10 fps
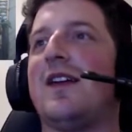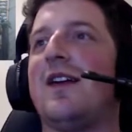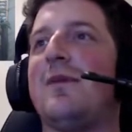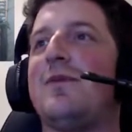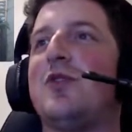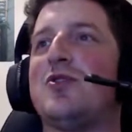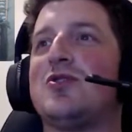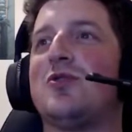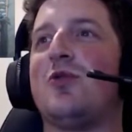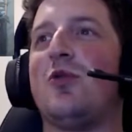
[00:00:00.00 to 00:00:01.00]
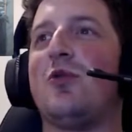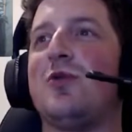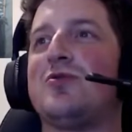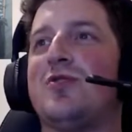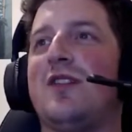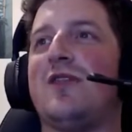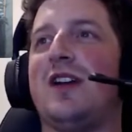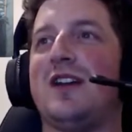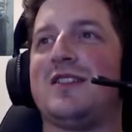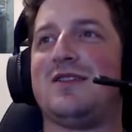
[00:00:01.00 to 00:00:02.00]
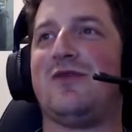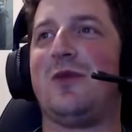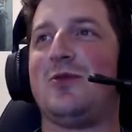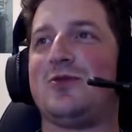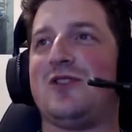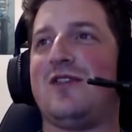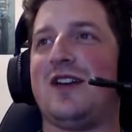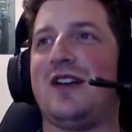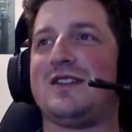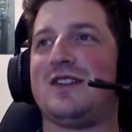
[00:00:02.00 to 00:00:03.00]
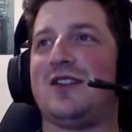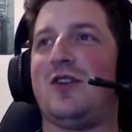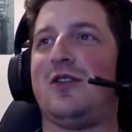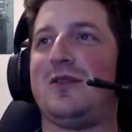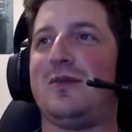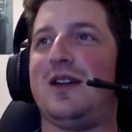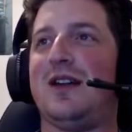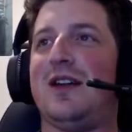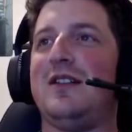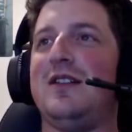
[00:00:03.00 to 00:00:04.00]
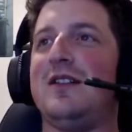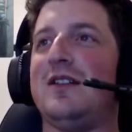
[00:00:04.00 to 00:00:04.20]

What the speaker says: I'm not sure all-wheel drive cars and front-wheel drive cars are going to be allowed.